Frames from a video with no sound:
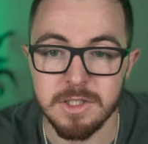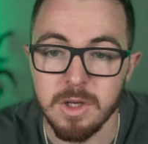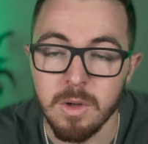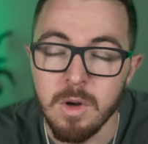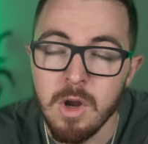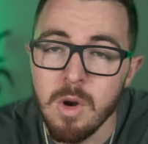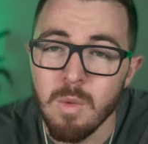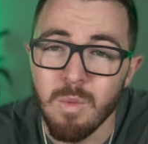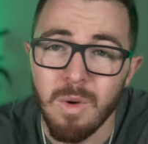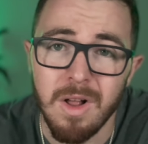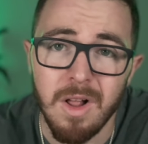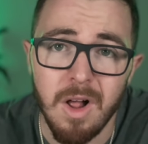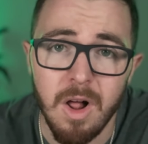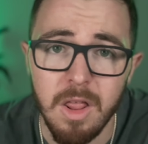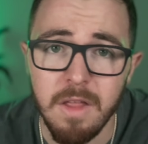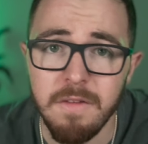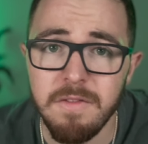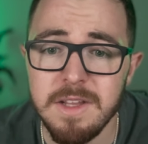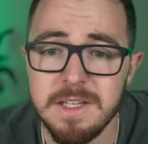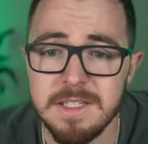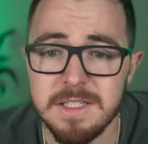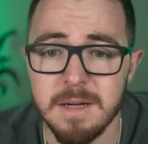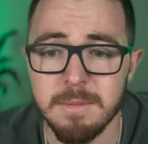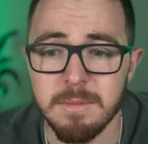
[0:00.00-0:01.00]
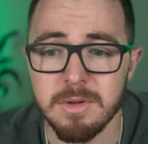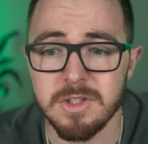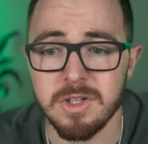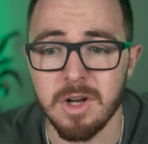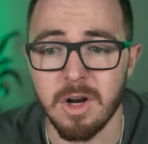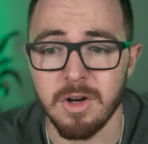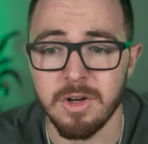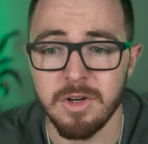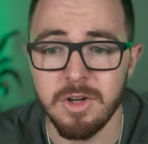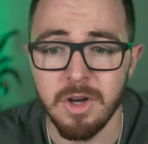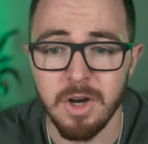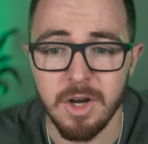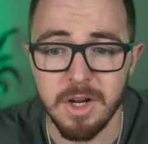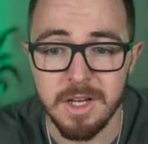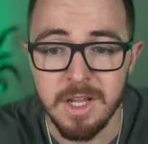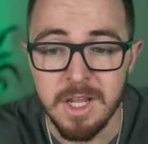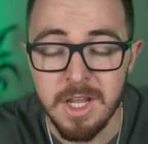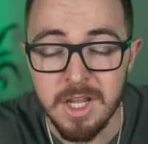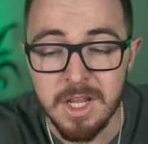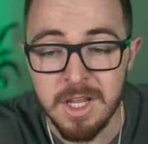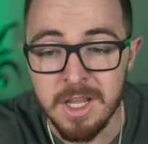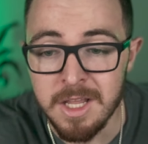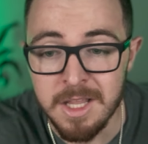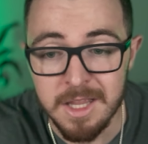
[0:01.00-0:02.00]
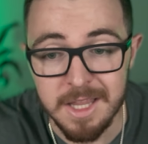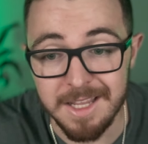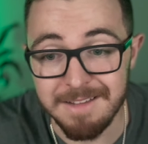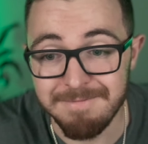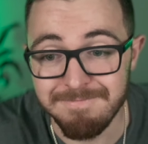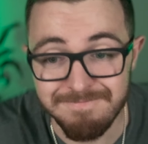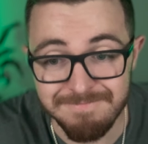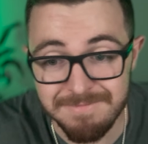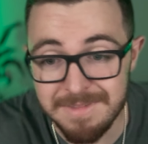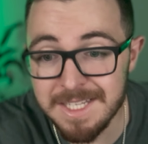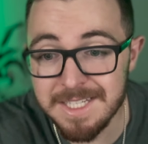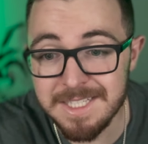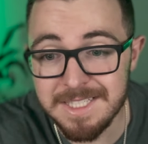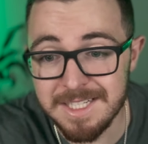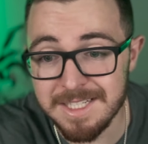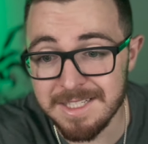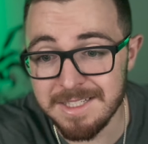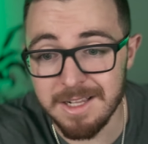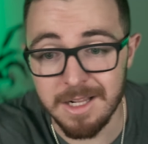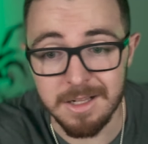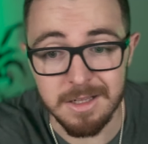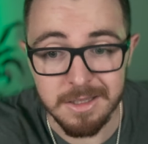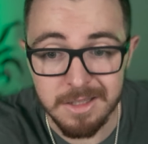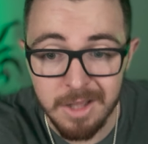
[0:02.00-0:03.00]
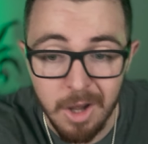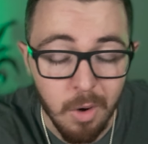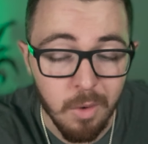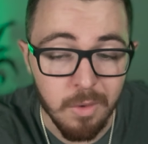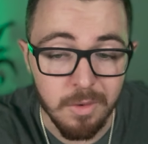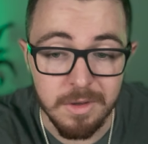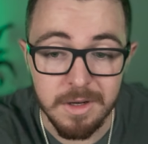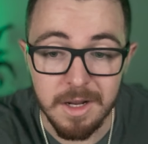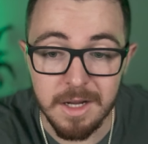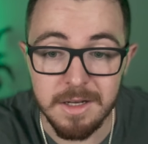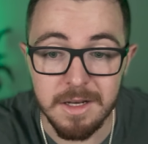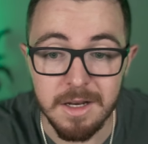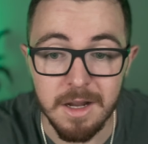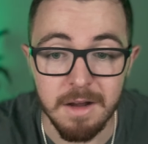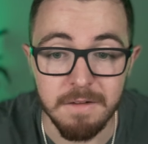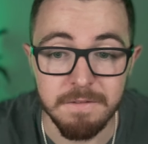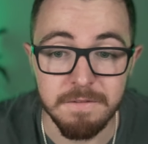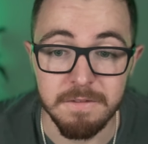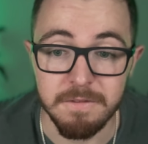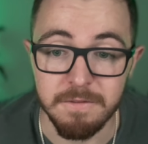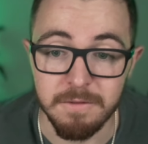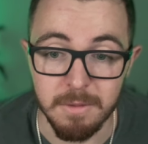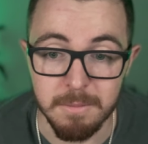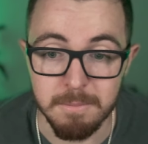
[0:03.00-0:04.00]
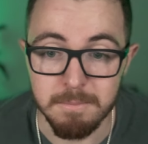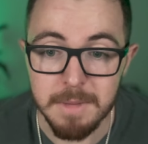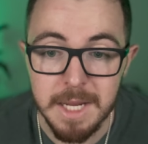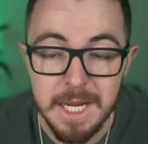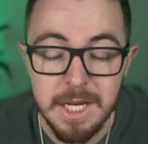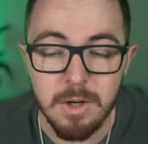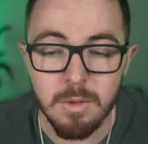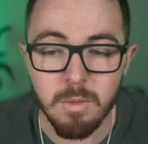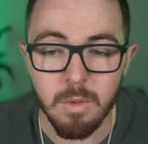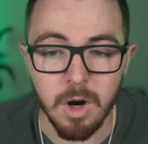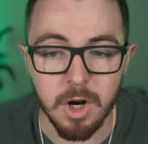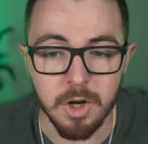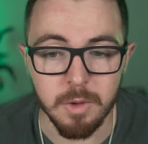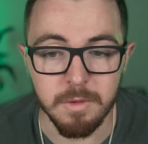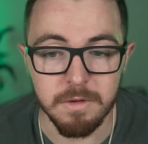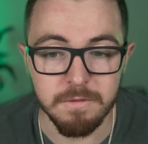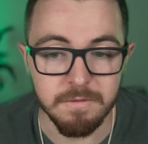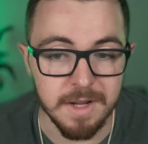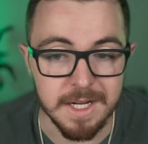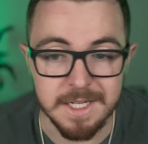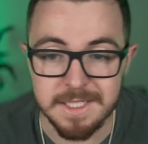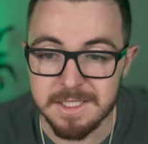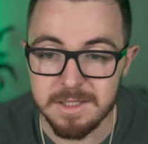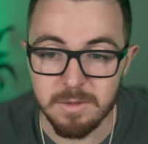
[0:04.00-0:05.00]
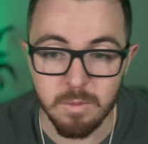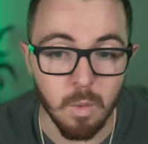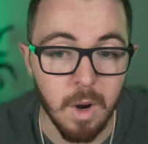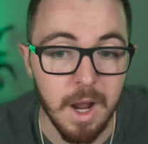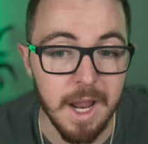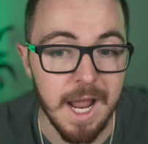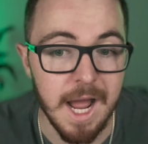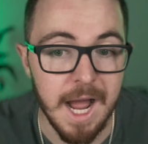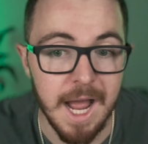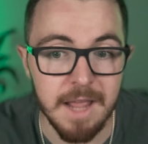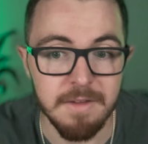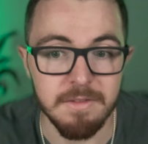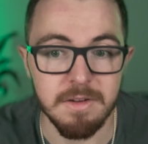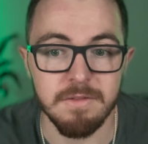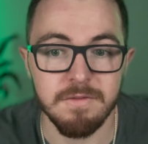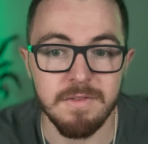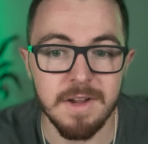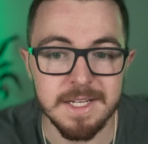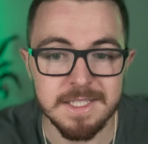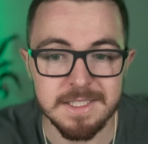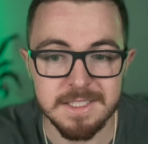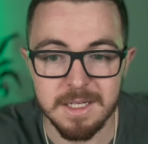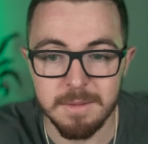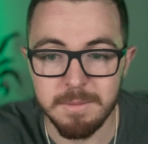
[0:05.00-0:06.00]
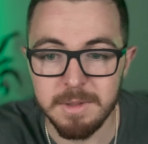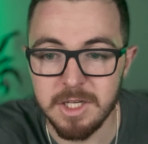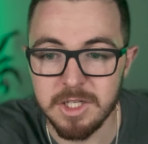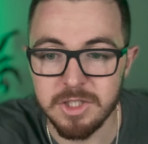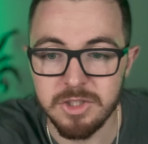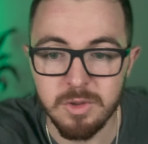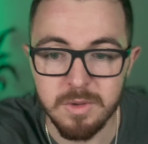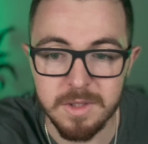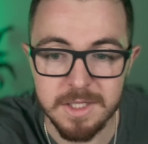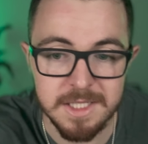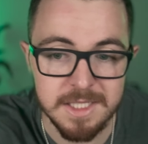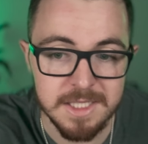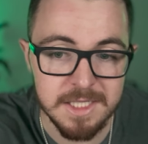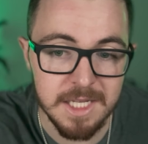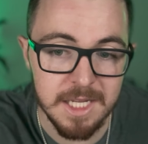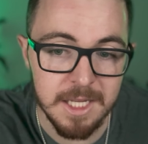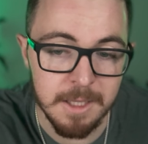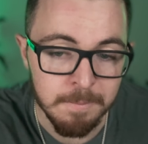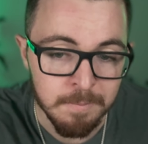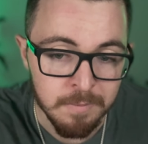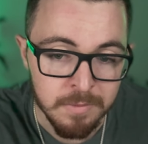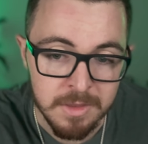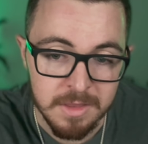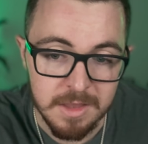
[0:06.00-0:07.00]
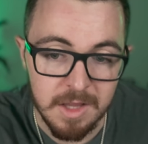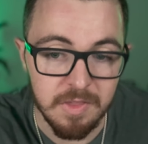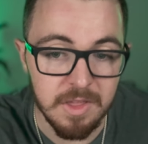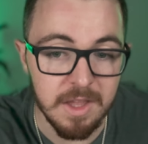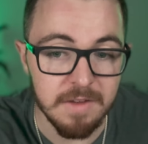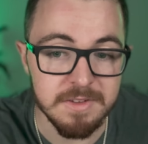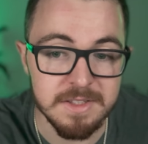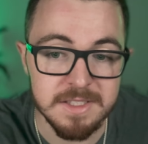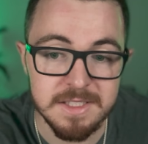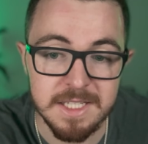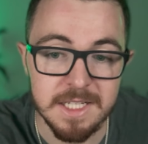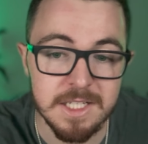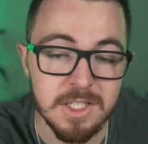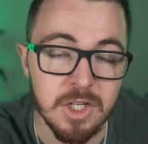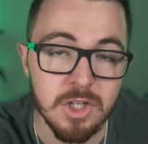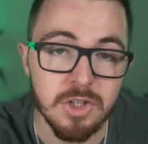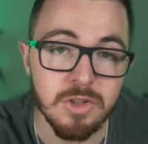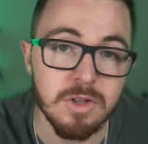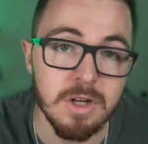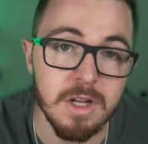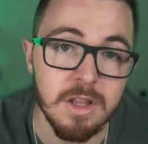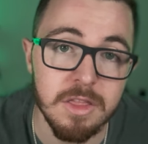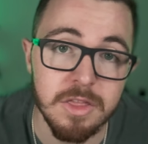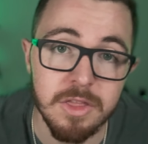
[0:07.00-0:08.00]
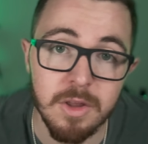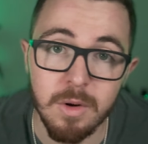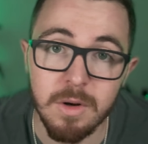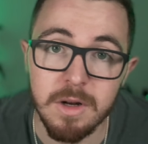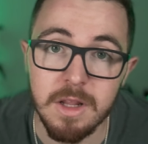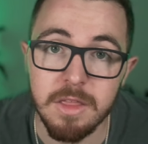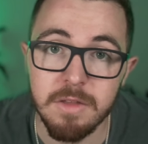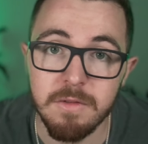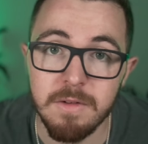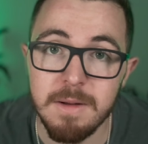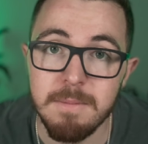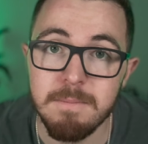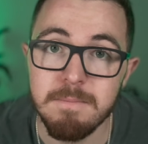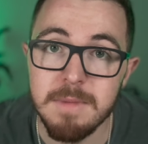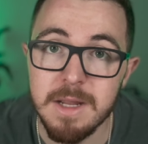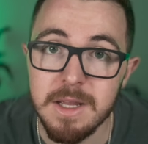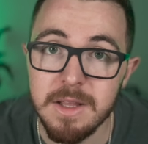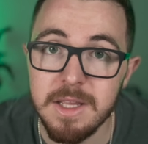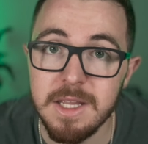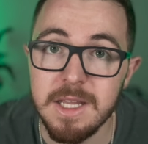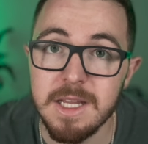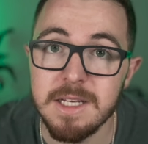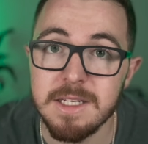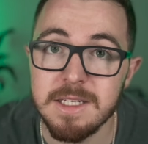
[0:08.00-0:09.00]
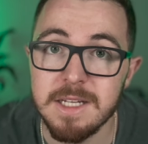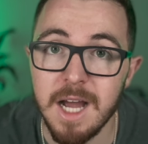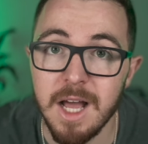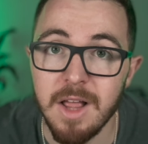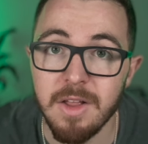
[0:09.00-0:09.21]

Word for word: So while all of these numbers are good, like this is alone enough for me to want to invest and why I've invested because you could see that they have $633 million